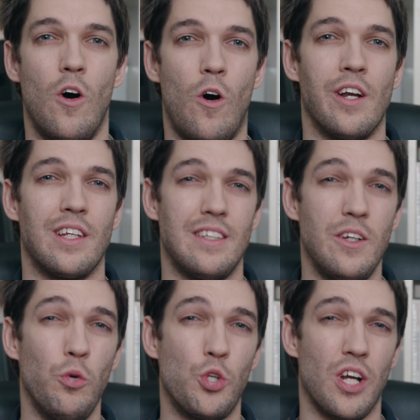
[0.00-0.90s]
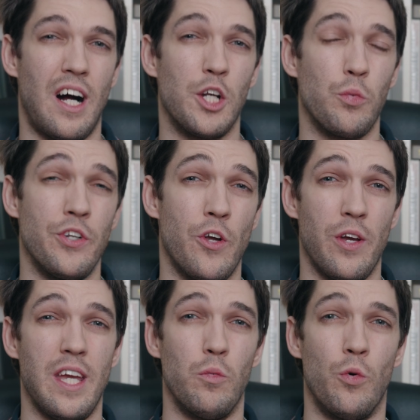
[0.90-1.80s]
on a single charge with no
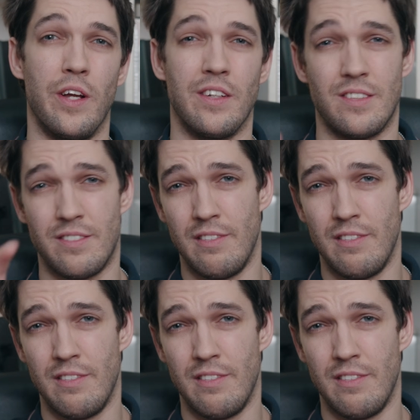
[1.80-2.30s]
heat warnings.